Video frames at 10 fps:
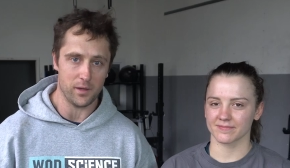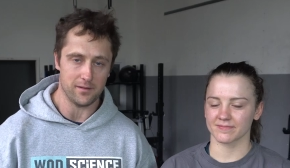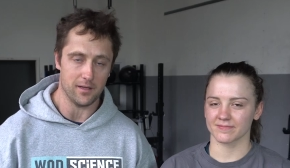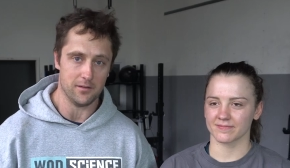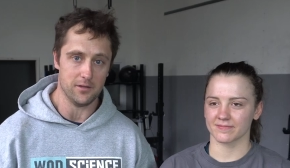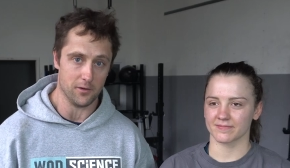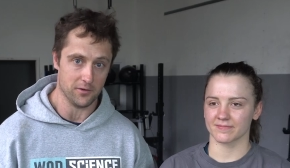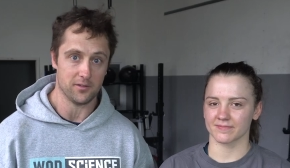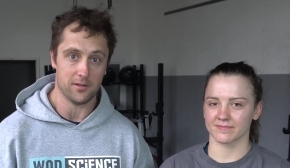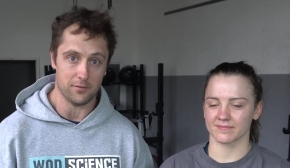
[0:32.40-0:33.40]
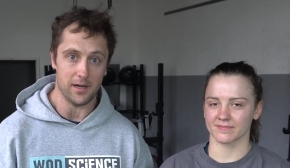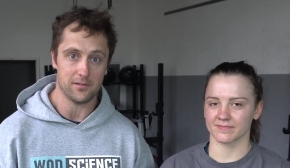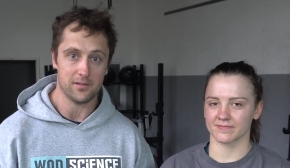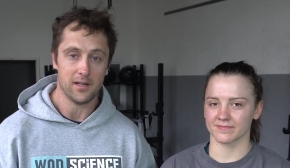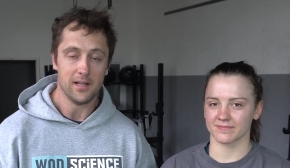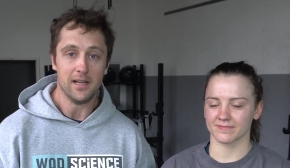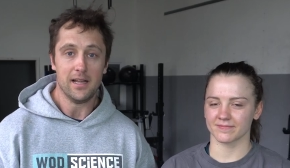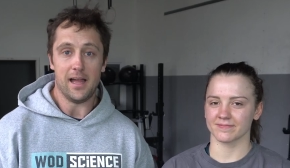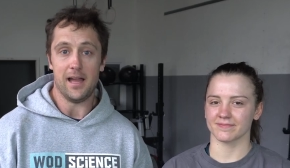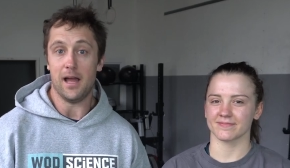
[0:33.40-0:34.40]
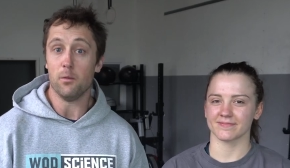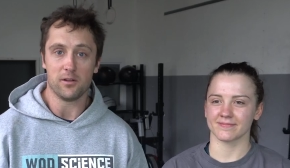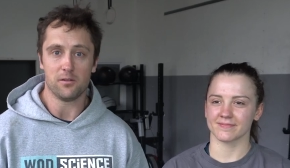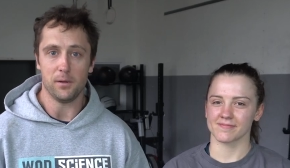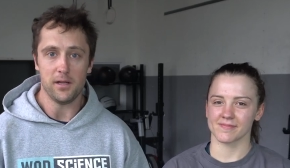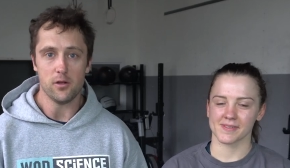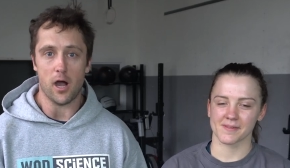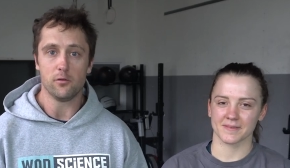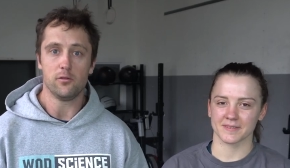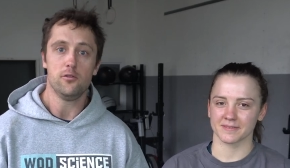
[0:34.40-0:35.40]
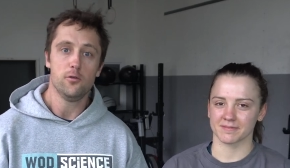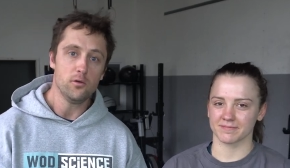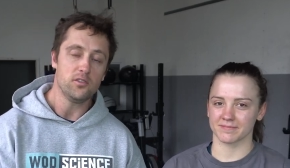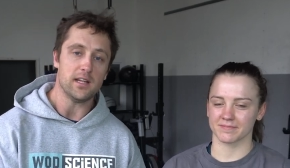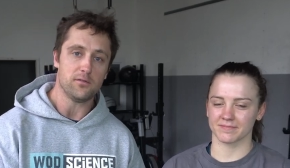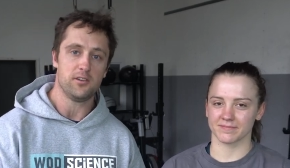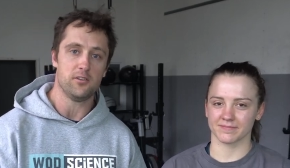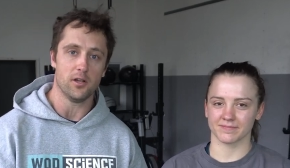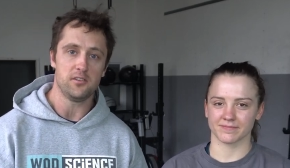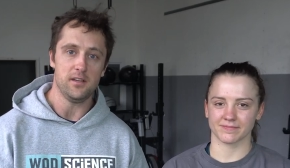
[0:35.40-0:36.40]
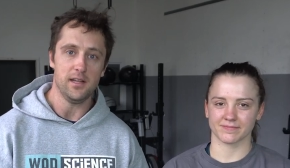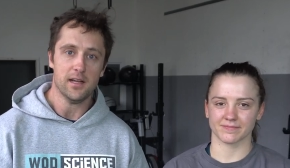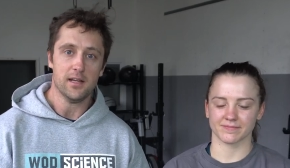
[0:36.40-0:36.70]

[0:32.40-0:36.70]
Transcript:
Speaker 1: with a NIRS device. Uh, I will explain you how to use that physiology